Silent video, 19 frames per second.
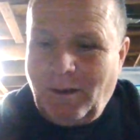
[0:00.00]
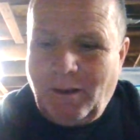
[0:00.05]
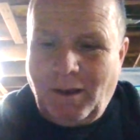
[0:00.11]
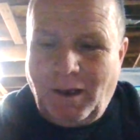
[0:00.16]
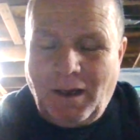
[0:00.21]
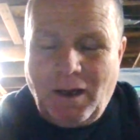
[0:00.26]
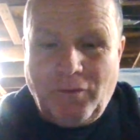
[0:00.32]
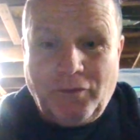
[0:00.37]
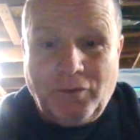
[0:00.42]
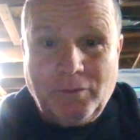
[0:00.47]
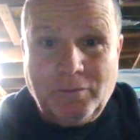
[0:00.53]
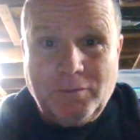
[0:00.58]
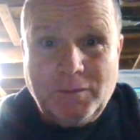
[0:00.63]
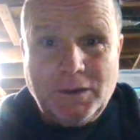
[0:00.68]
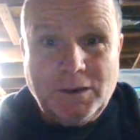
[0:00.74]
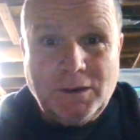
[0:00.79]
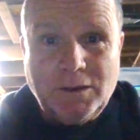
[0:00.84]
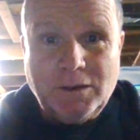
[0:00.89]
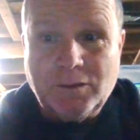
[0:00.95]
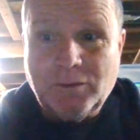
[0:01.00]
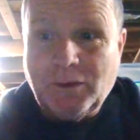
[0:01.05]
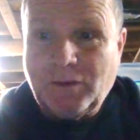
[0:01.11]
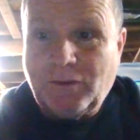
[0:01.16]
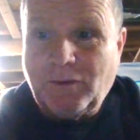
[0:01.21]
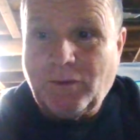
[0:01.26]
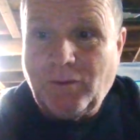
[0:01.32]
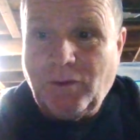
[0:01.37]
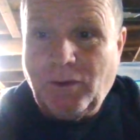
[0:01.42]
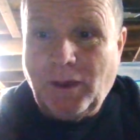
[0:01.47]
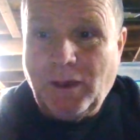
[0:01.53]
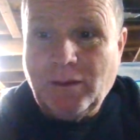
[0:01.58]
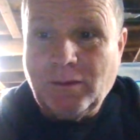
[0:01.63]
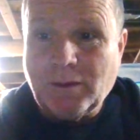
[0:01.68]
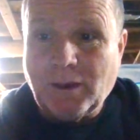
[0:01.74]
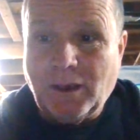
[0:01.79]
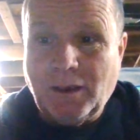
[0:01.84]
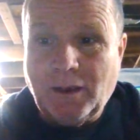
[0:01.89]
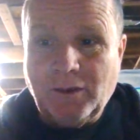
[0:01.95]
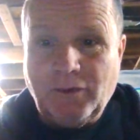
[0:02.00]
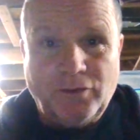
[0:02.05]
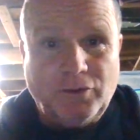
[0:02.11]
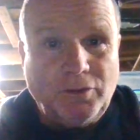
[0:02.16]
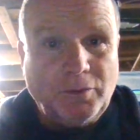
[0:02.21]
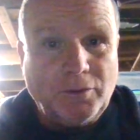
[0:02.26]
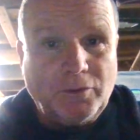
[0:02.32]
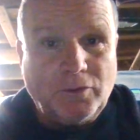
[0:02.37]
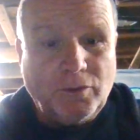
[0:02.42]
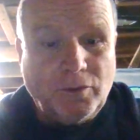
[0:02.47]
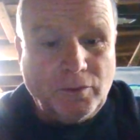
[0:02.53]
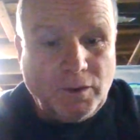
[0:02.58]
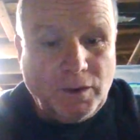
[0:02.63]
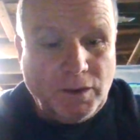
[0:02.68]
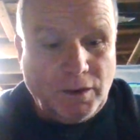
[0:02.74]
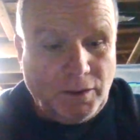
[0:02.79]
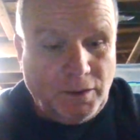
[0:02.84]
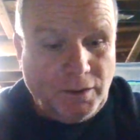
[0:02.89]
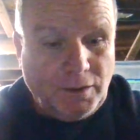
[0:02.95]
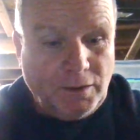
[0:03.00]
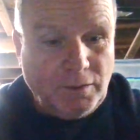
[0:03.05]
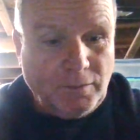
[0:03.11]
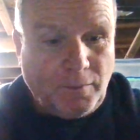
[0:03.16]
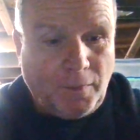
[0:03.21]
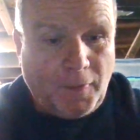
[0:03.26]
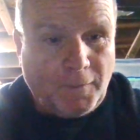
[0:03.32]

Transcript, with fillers: Out from uh, of Rhode Island, guys. You see what's going on here?